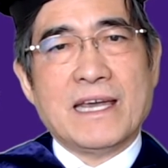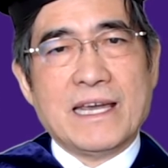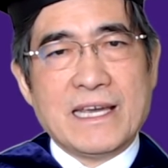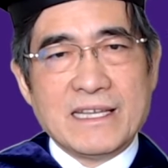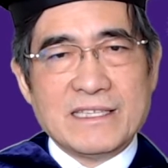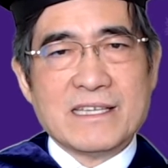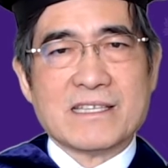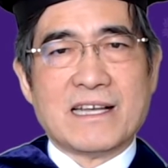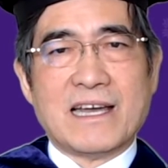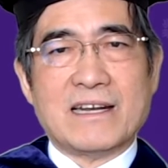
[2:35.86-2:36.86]
In this
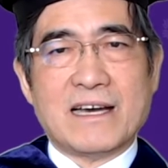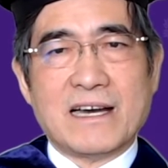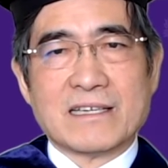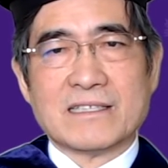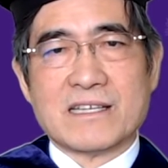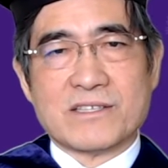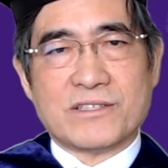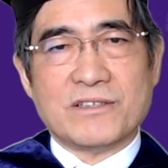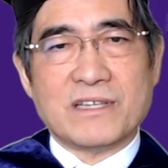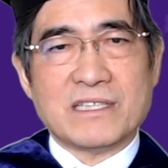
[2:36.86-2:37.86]
dialogue, the
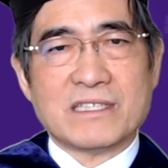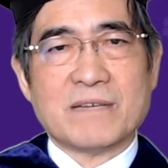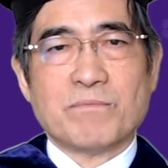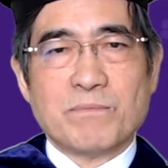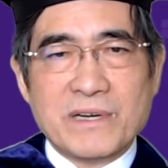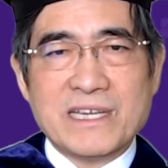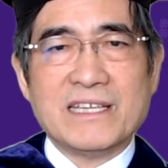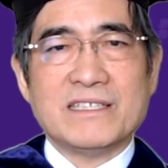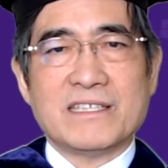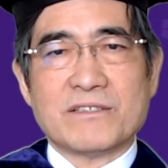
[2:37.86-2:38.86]
student
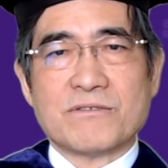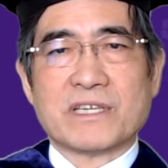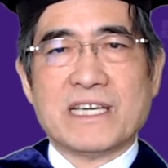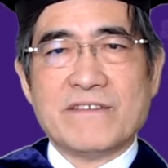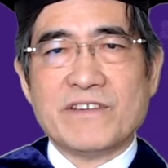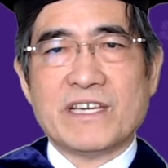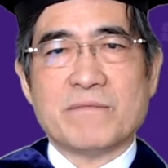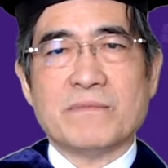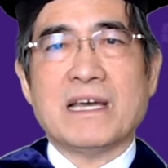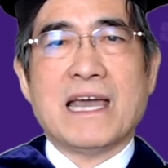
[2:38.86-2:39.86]
pleaded to give
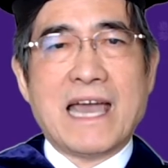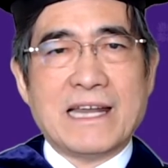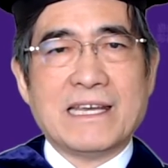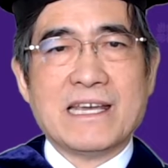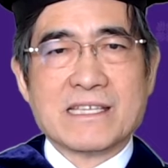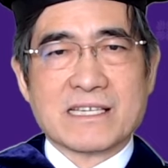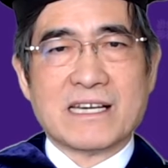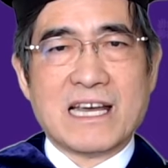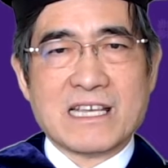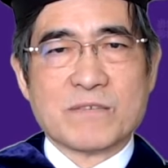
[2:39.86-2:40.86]
him and his
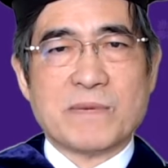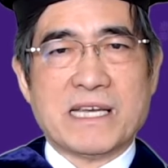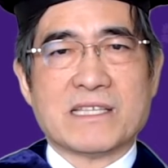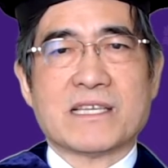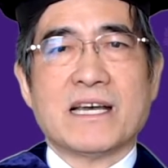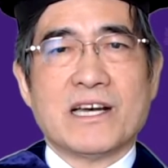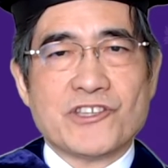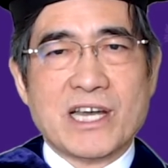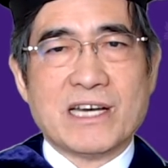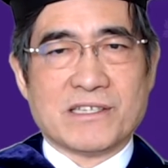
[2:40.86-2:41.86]
classmates a
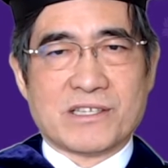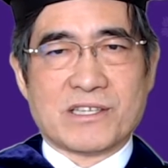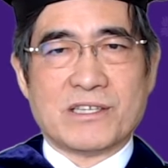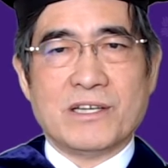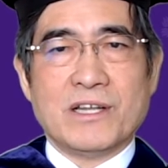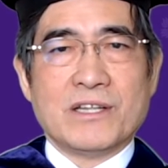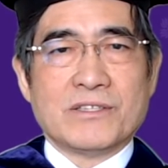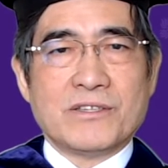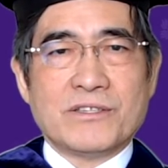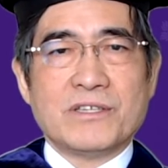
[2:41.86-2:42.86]
chance
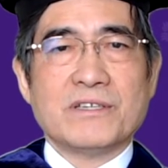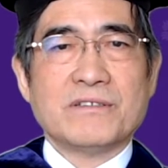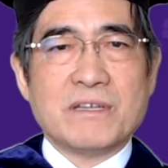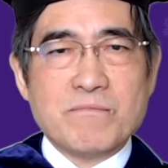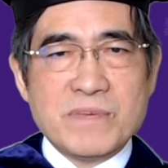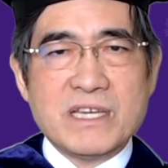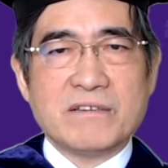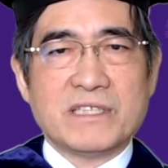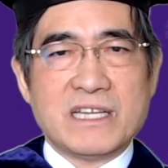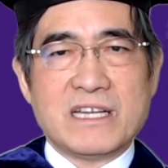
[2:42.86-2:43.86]
to do the
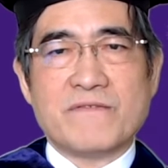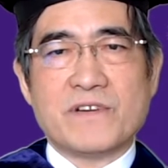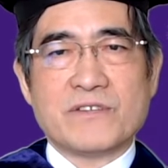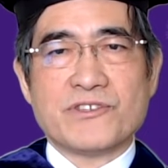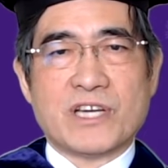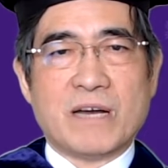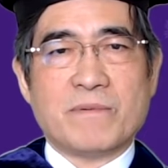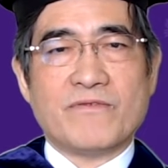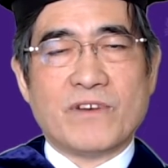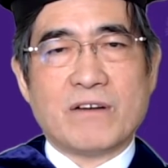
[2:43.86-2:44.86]
meal delivering job
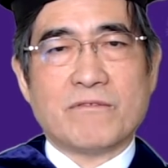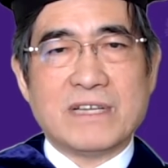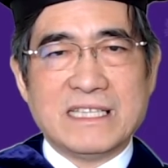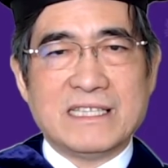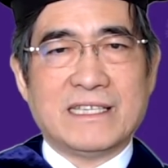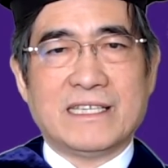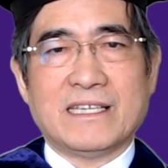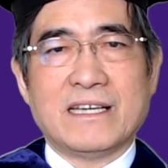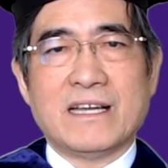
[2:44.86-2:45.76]
for one day,